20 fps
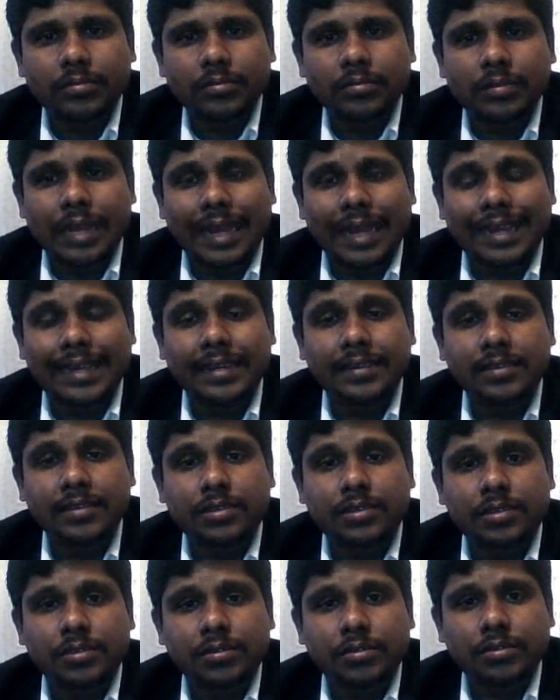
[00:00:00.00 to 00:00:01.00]

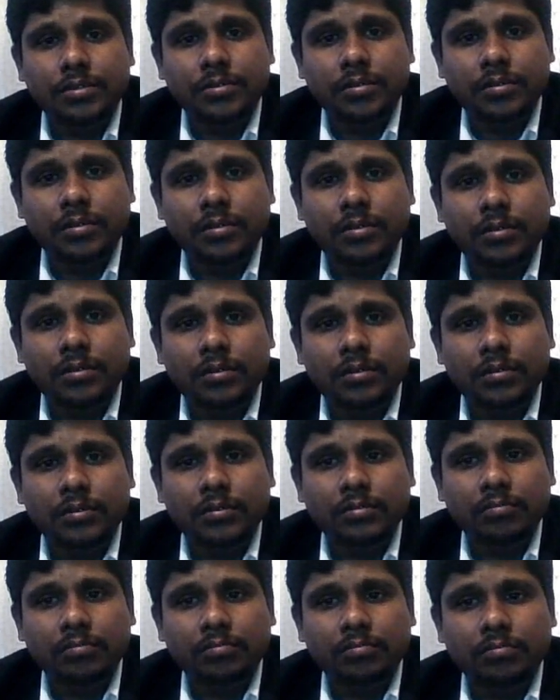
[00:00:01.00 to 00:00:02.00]
against
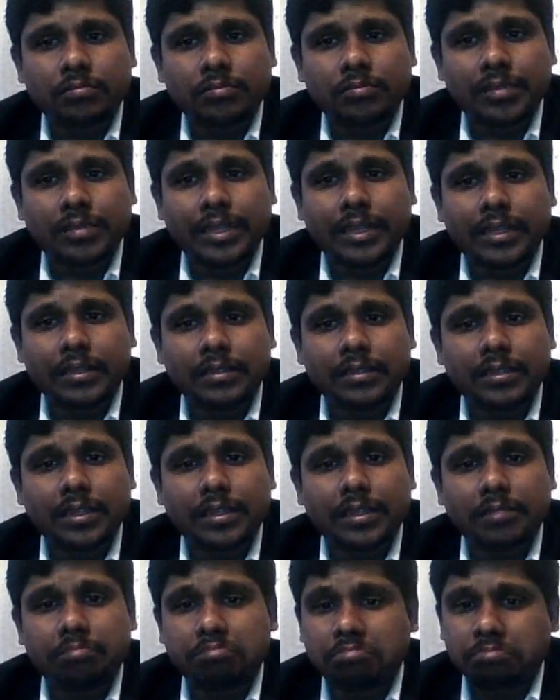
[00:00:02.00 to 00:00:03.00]

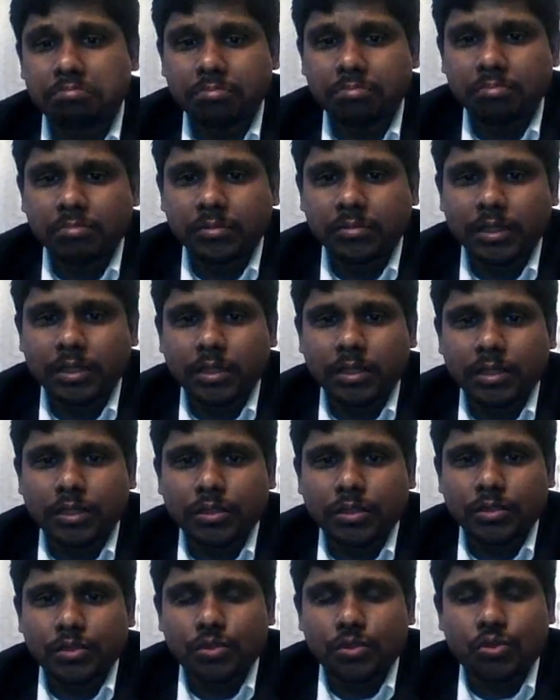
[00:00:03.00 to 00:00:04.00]
the
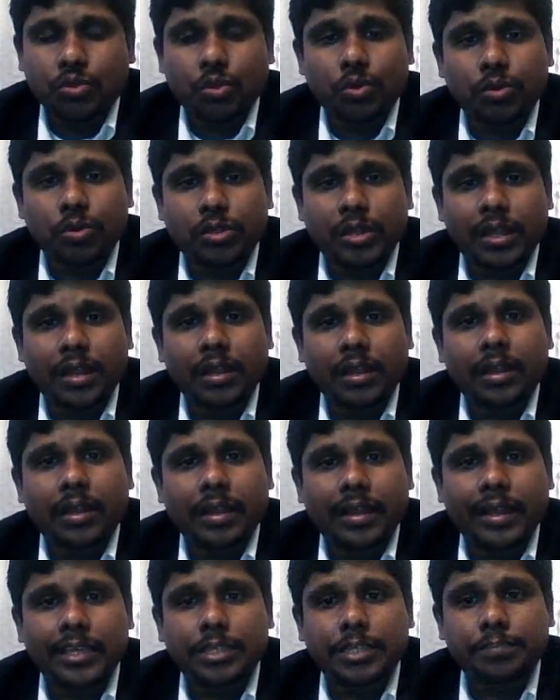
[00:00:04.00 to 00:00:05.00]
total
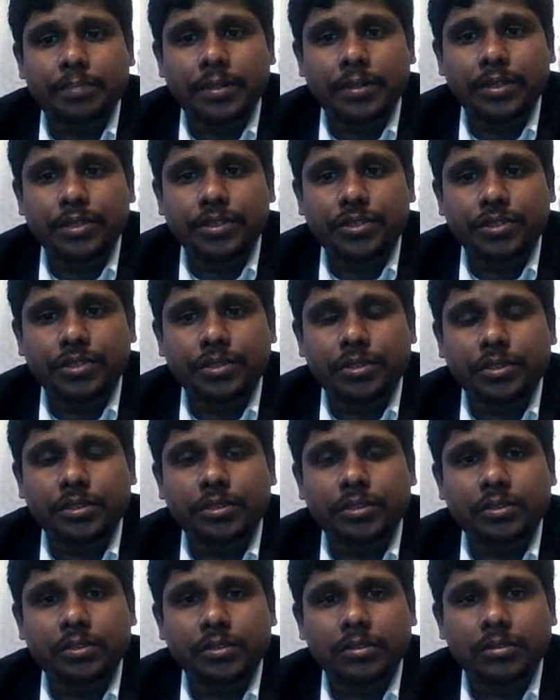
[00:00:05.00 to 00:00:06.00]

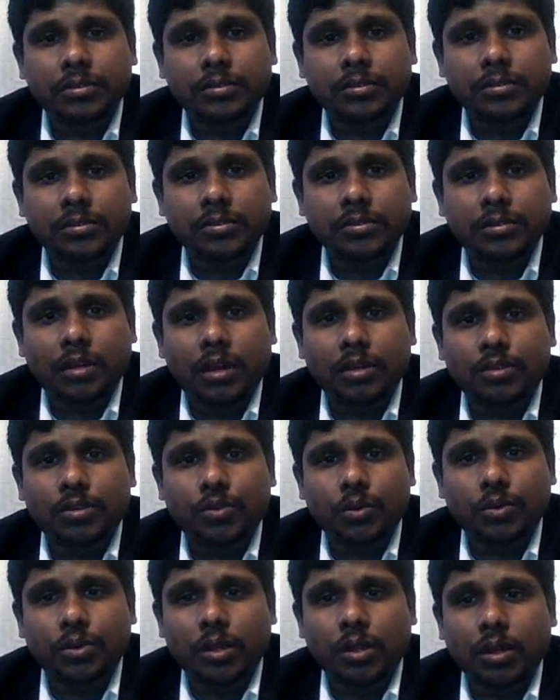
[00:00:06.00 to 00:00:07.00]
expenditures or
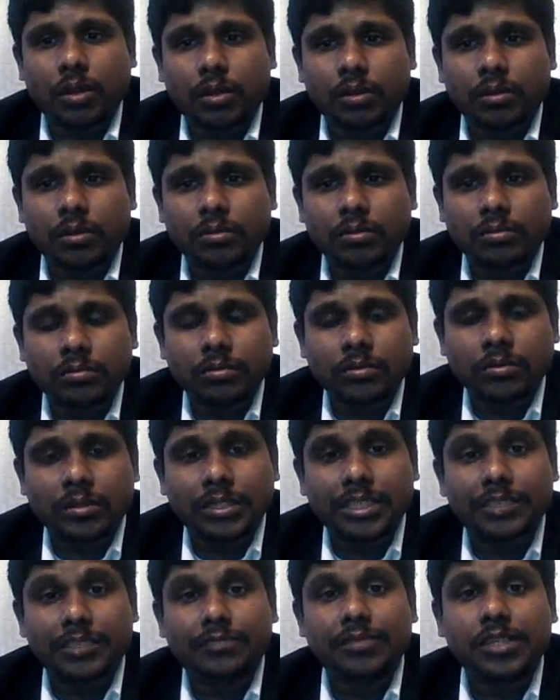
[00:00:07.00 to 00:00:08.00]
total
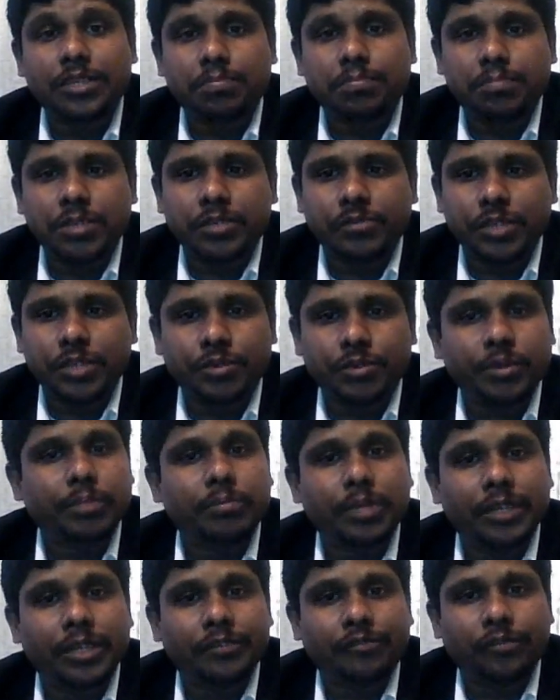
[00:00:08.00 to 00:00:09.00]
investment which we
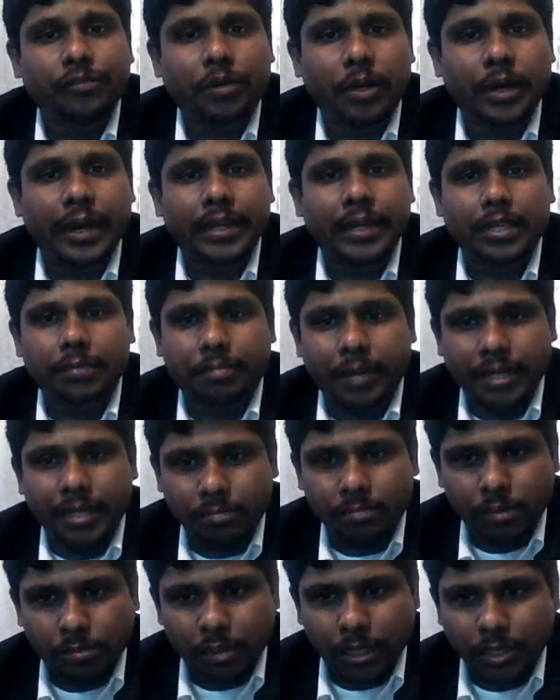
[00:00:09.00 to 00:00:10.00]
made for enterprise
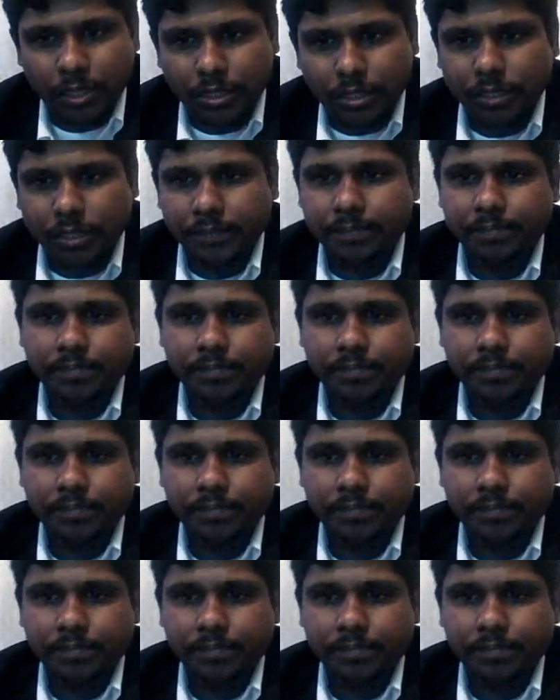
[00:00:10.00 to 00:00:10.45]
mobility.